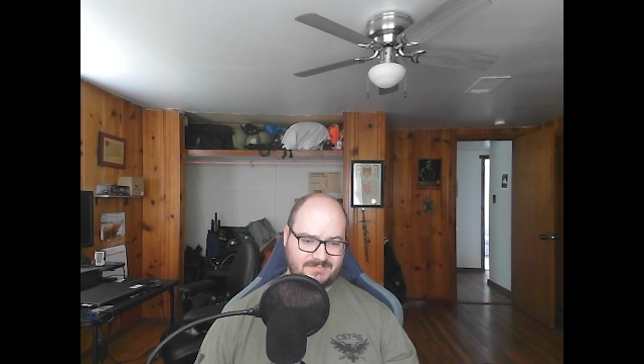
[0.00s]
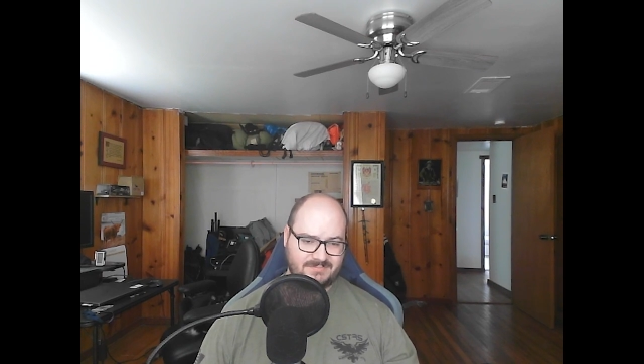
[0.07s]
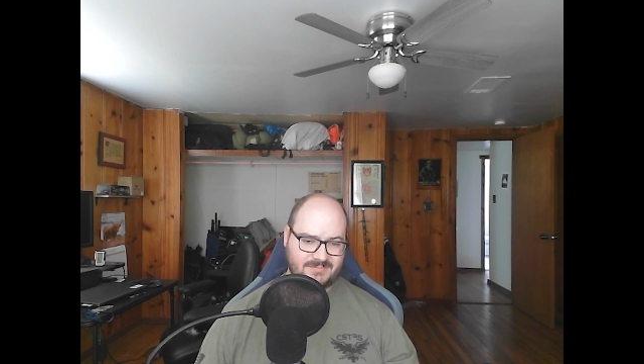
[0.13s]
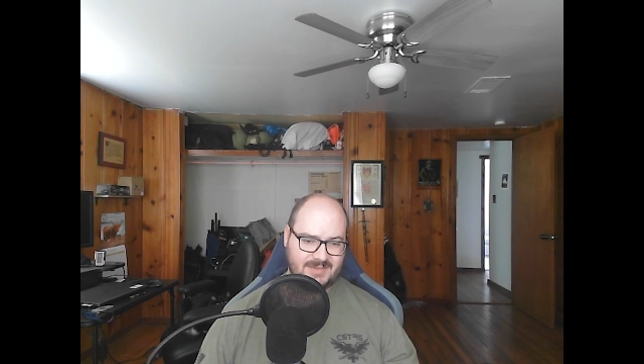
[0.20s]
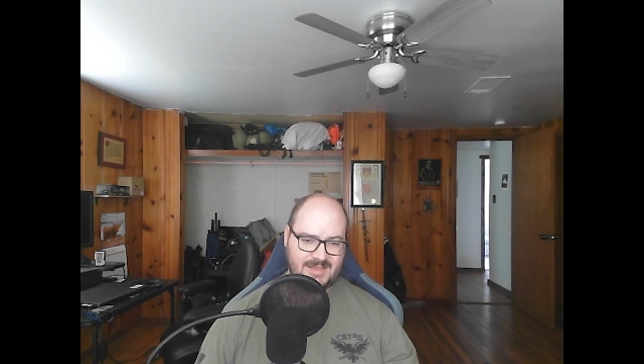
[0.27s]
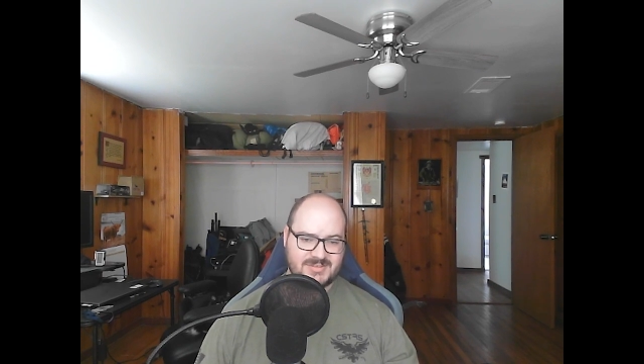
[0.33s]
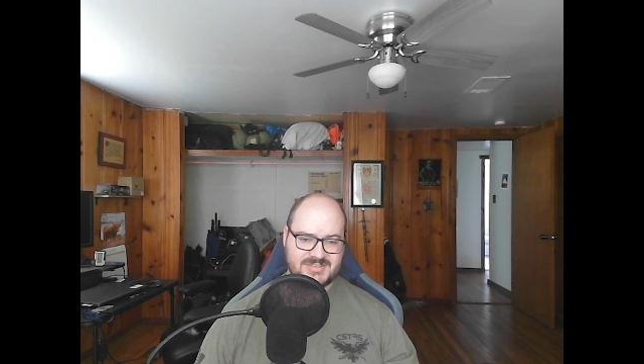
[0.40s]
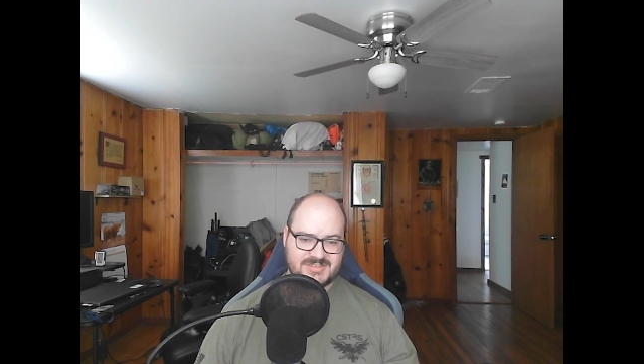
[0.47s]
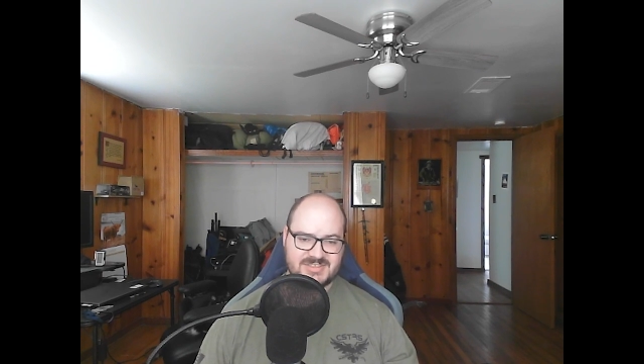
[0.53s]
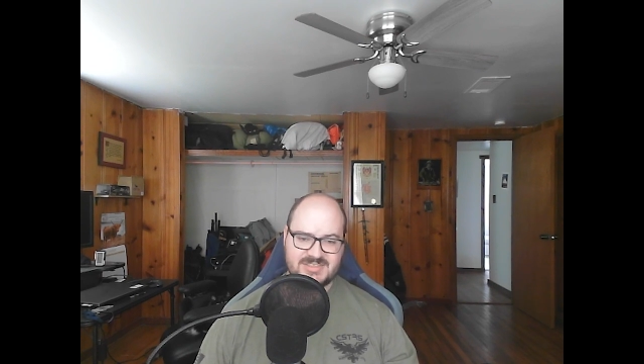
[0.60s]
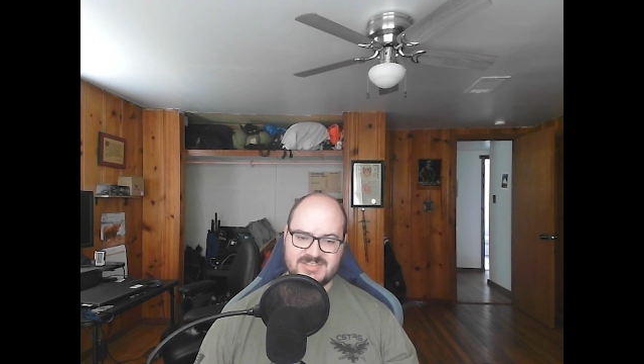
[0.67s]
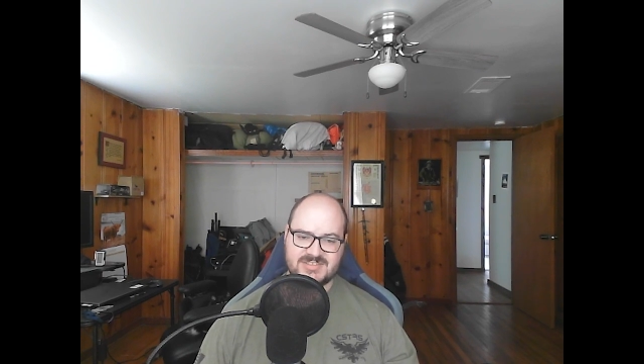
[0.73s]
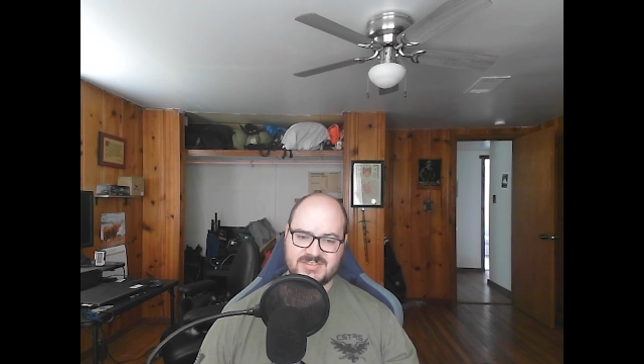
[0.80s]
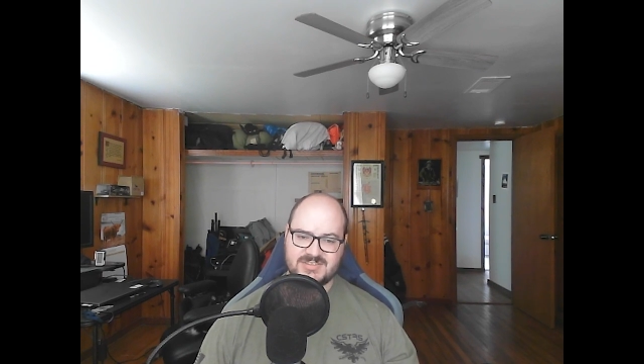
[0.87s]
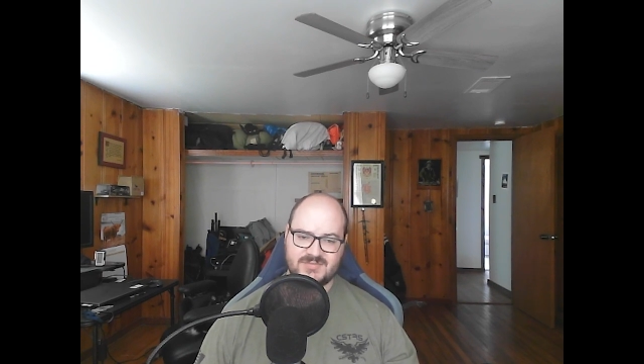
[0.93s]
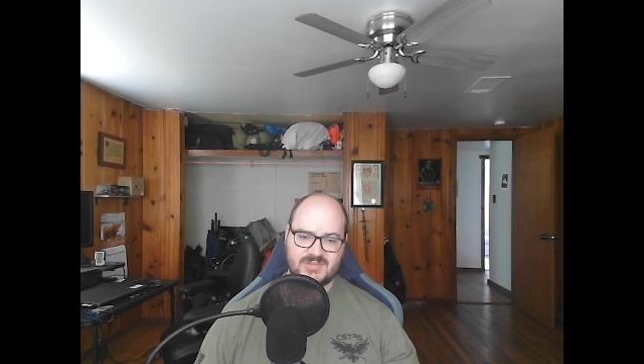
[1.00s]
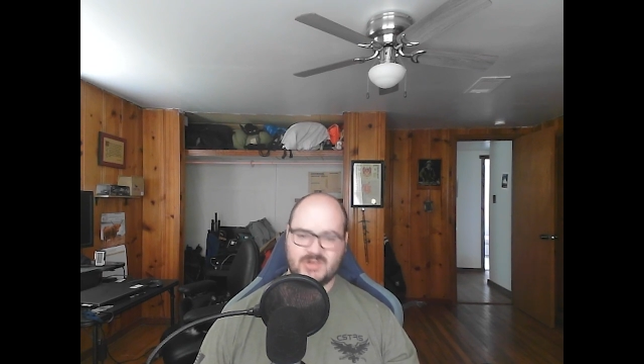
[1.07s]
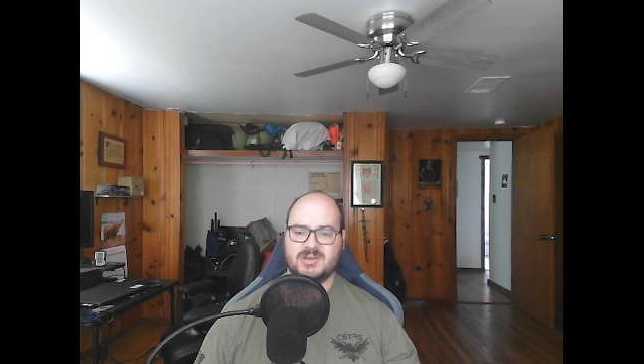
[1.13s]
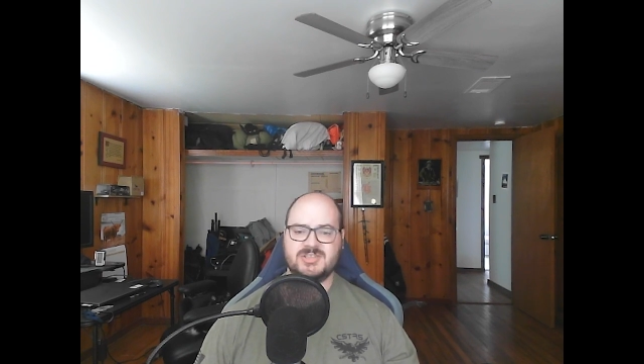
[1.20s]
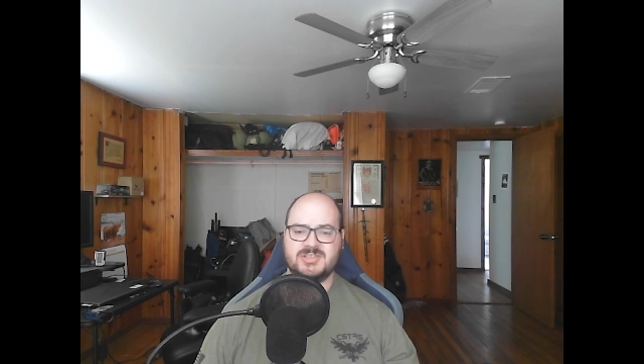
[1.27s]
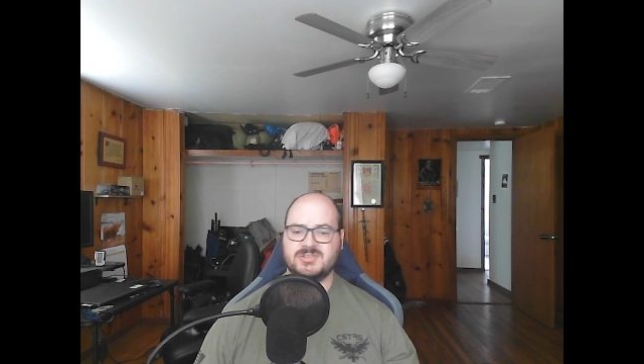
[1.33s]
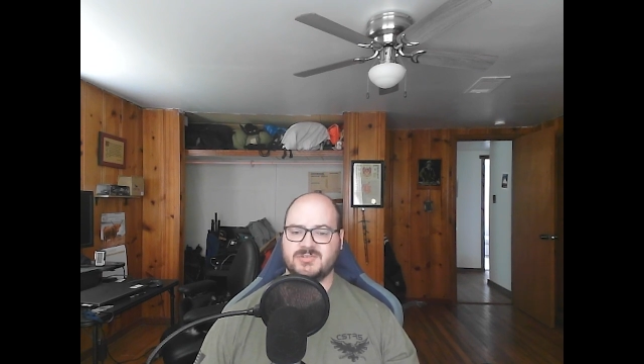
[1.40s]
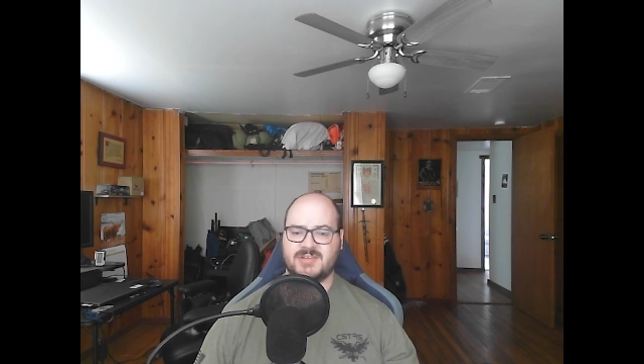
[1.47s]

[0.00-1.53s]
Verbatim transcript: later seasons of the original